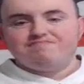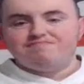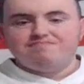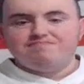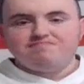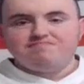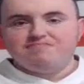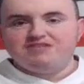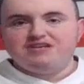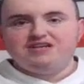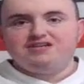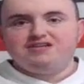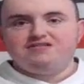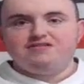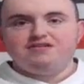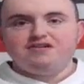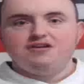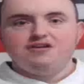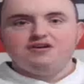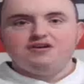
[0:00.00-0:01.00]
I mean,
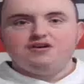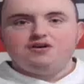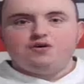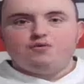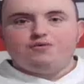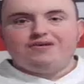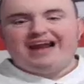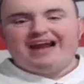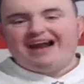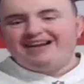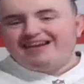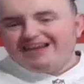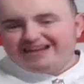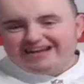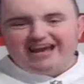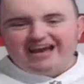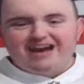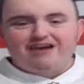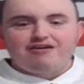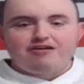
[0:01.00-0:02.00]
we got Nick
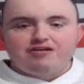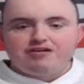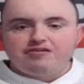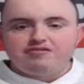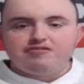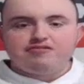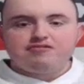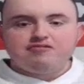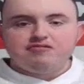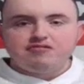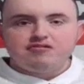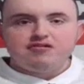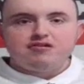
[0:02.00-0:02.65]
Harris.